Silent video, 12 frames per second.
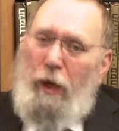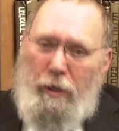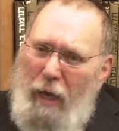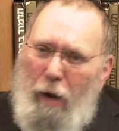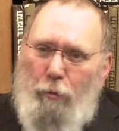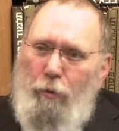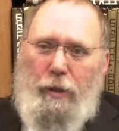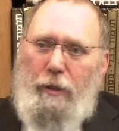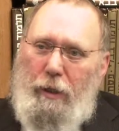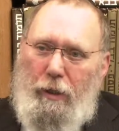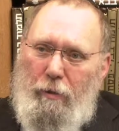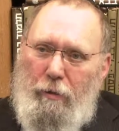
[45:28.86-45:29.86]
Not
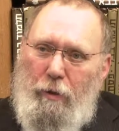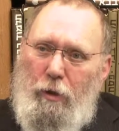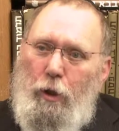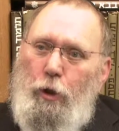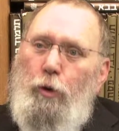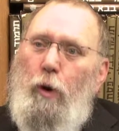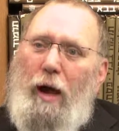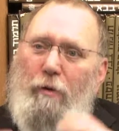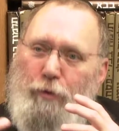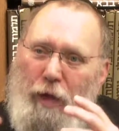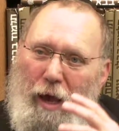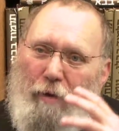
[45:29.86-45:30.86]
really. You
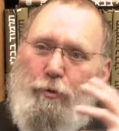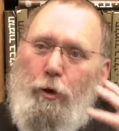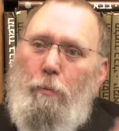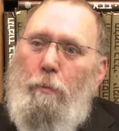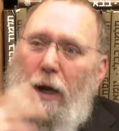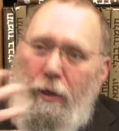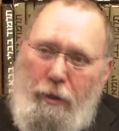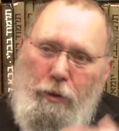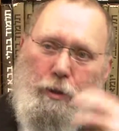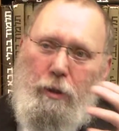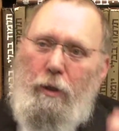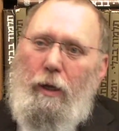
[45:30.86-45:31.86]
have to have your
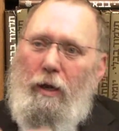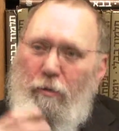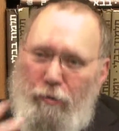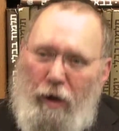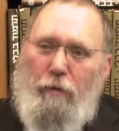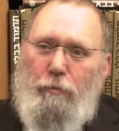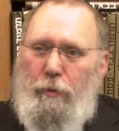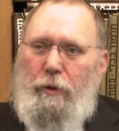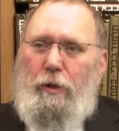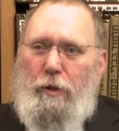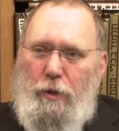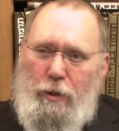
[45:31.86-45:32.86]
body's
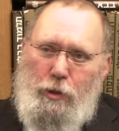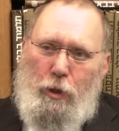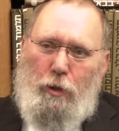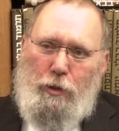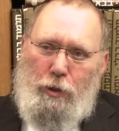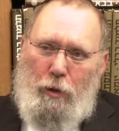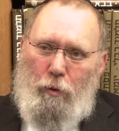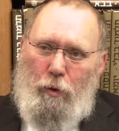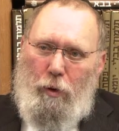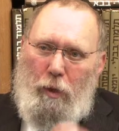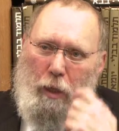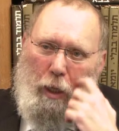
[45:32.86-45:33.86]
involvement in this also.
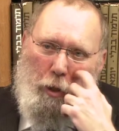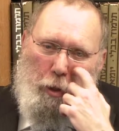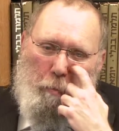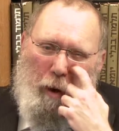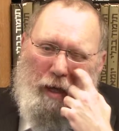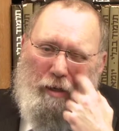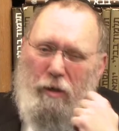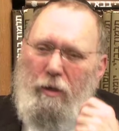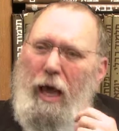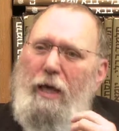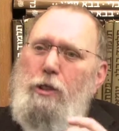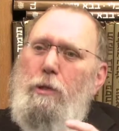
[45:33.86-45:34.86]
The mind,
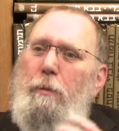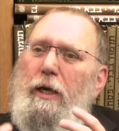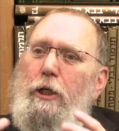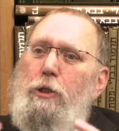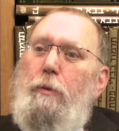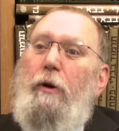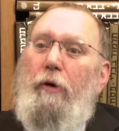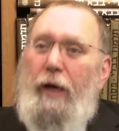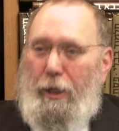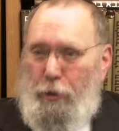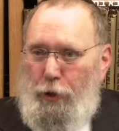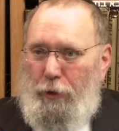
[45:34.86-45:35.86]
it has to be
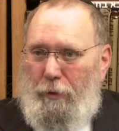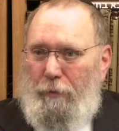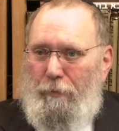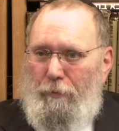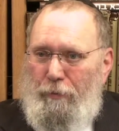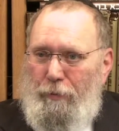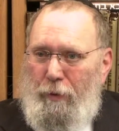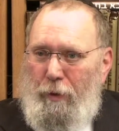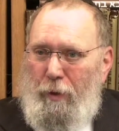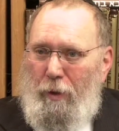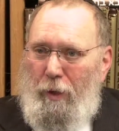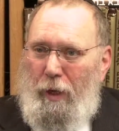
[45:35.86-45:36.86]
experiential.
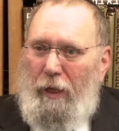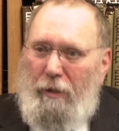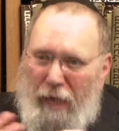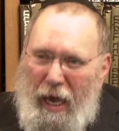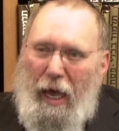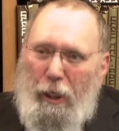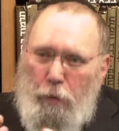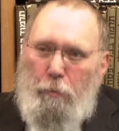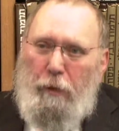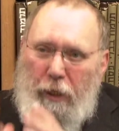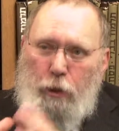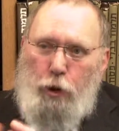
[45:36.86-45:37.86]
It can't
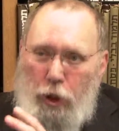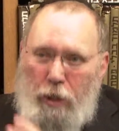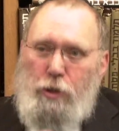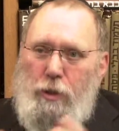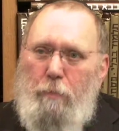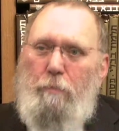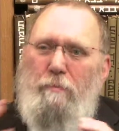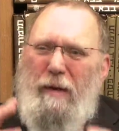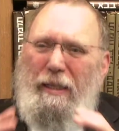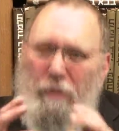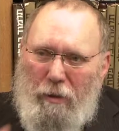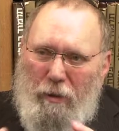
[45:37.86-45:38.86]
be just
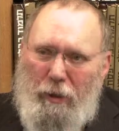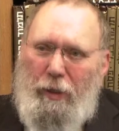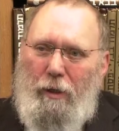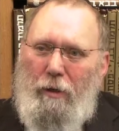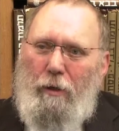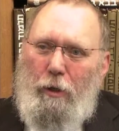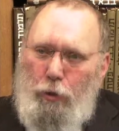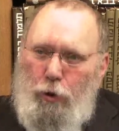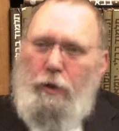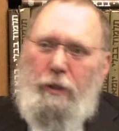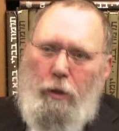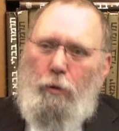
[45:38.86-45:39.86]
mentally
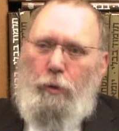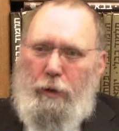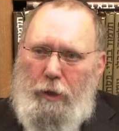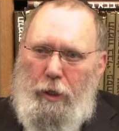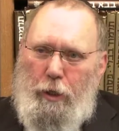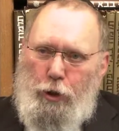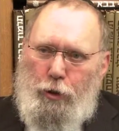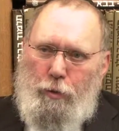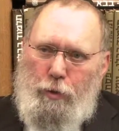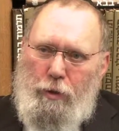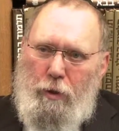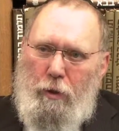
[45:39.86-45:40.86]
to deal with the
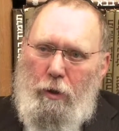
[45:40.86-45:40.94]
issues.